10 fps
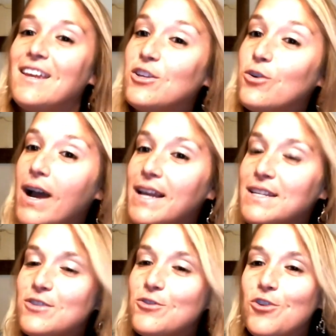You
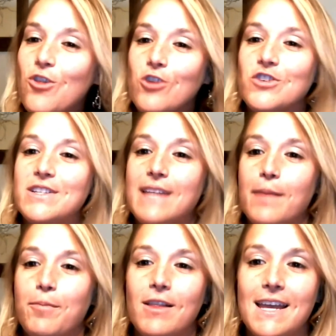guys do your laundry
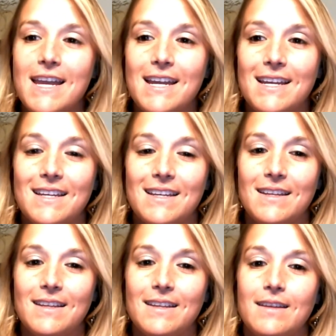separately? Yeah.
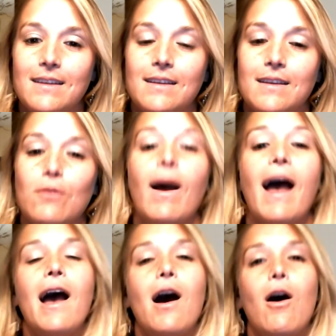There's no like
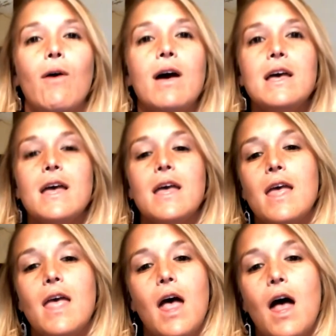Wow.
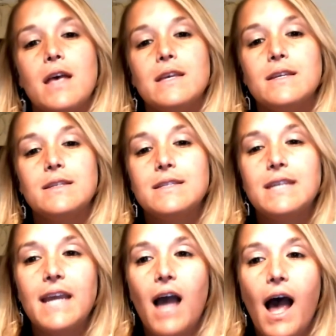
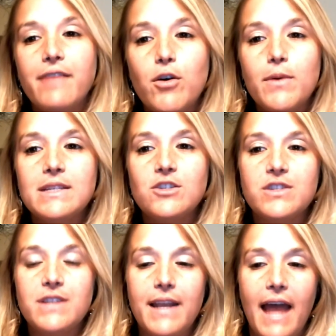See, I've always
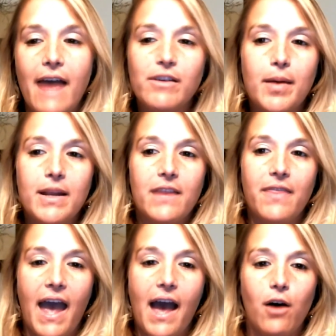just done everybody
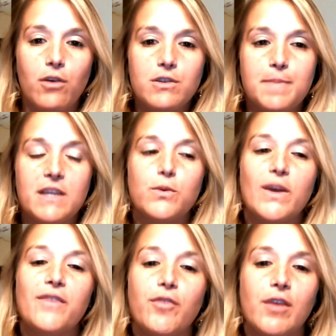in the house because
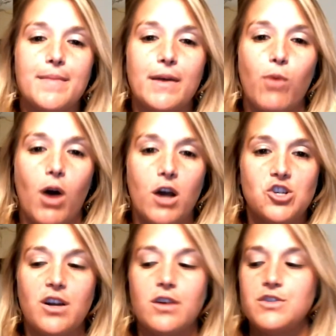we have a really big
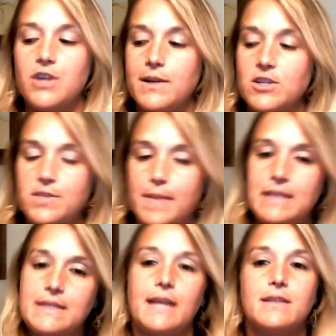washer, so it just
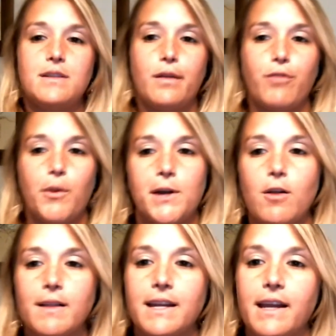makes sense to throw it
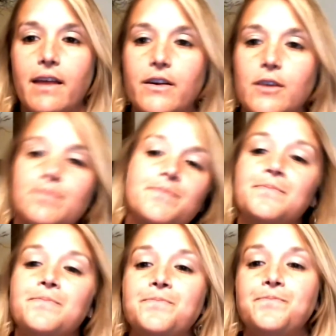all in together. That's
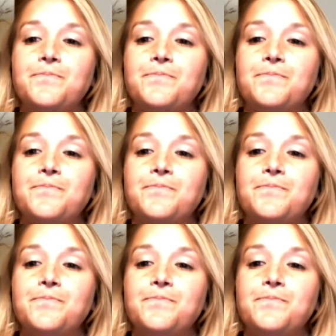nice.